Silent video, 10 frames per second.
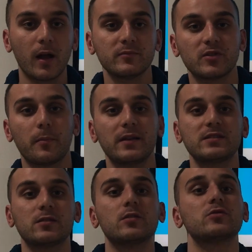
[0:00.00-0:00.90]
So
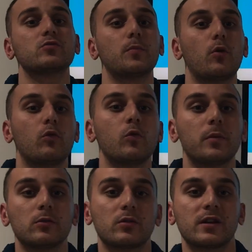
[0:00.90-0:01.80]
basically this report will
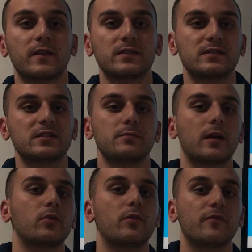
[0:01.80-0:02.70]
be looking at the 6
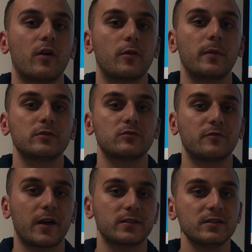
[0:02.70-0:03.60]
macro environmental
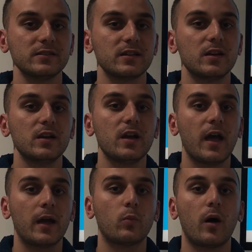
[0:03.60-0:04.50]
factors
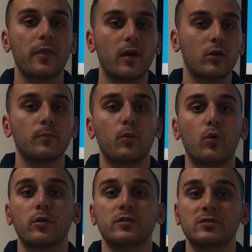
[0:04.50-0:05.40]
and why they are
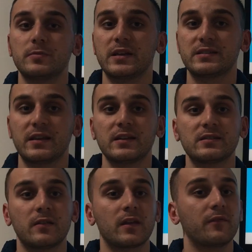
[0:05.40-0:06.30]
important to be
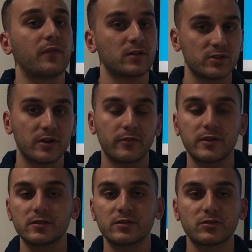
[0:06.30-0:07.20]
assessed in the
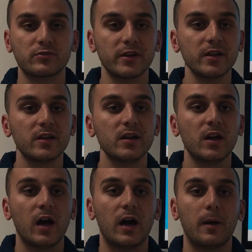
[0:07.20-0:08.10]
confectionery industry.
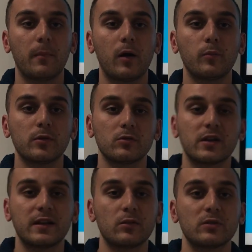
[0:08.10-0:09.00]
I'll be
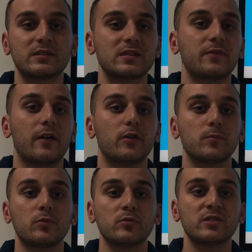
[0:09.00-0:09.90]
looking at all 6
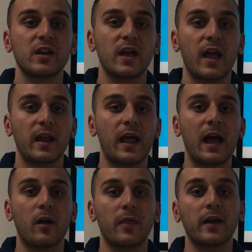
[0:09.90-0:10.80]
variables and
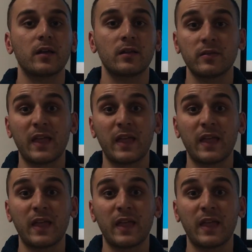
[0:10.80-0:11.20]
how they